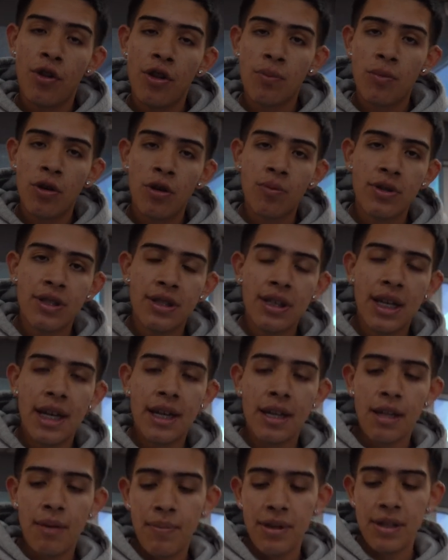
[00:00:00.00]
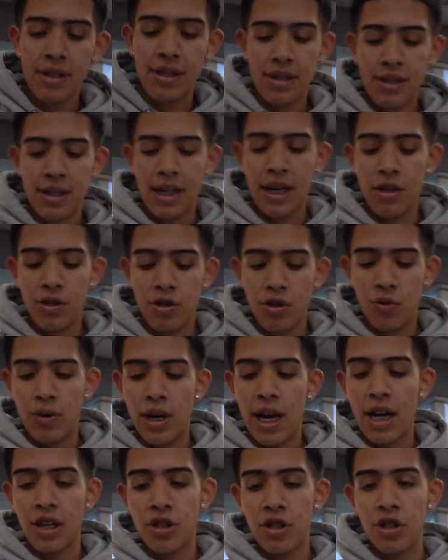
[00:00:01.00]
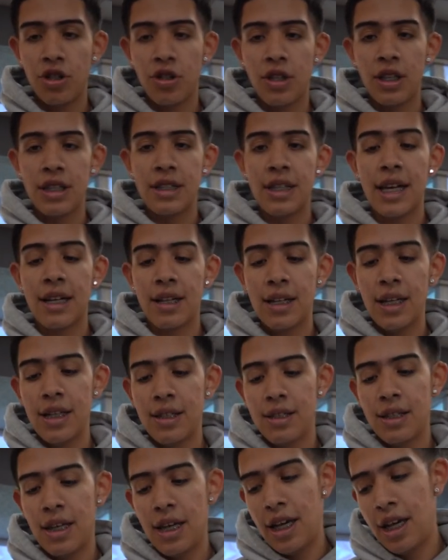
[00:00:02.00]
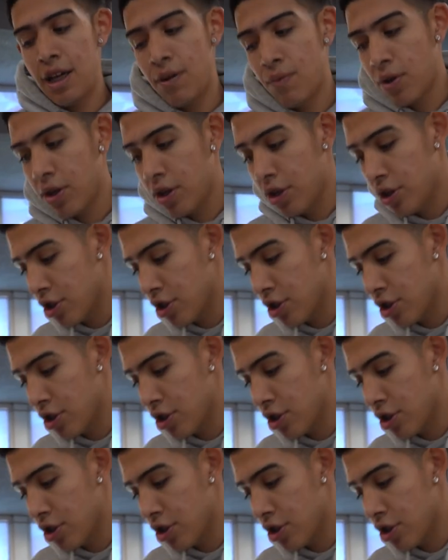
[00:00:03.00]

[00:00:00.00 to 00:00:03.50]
the mobile side and the business side. So we're actually just going to take this and we're going to